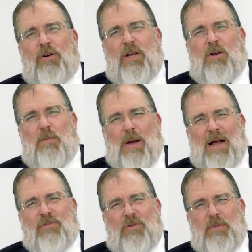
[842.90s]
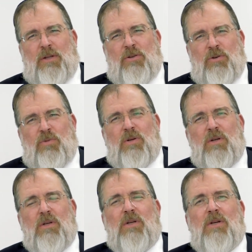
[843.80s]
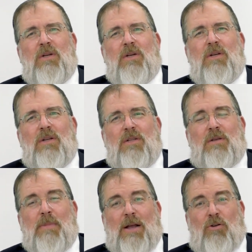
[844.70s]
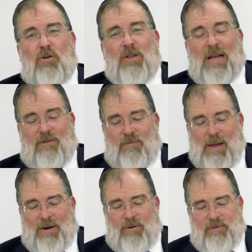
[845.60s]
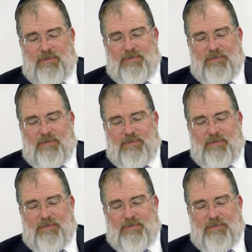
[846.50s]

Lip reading: he could possibly do to make her life better.